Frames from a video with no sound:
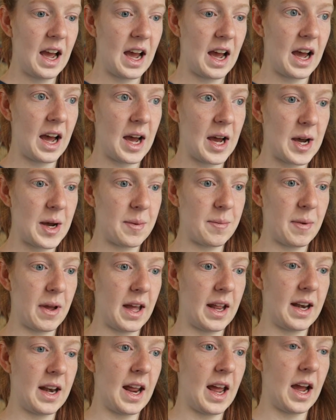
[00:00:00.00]
Um,
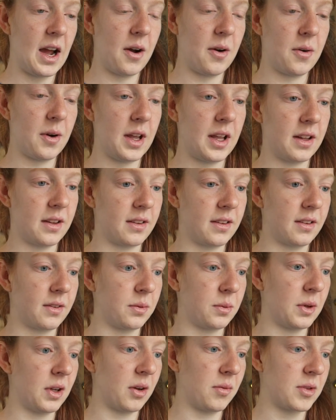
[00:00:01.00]
and now
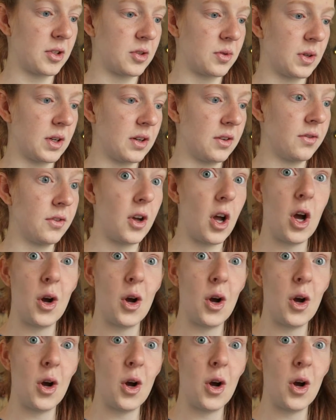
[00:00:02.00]
it's, what, almost 12?